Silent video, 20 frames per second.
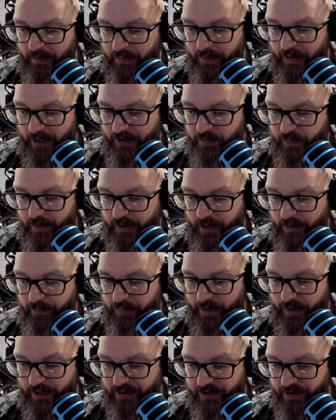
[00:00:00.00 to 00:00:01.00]
That's pretty
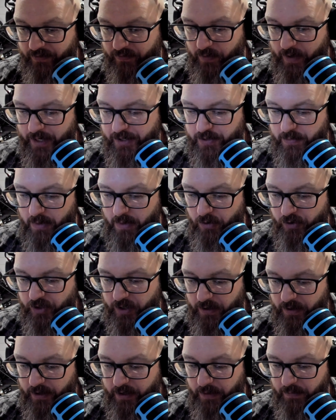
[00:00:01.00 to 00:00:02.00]
impressive. Range of
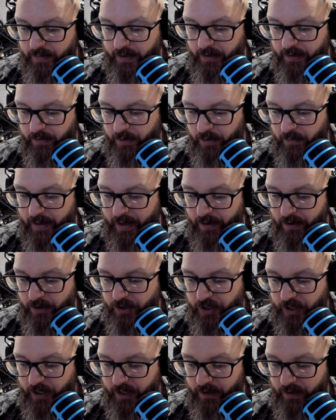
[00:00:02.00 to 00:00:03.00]
motion could be a little better.
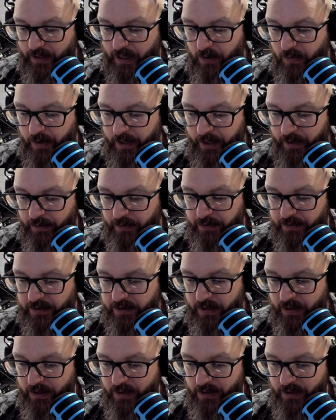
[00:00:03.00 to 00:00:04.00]
She could allow her
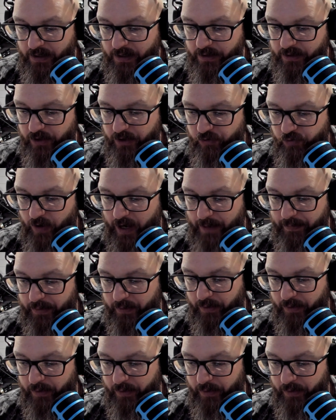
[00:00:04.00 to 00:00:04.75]
heels to drop a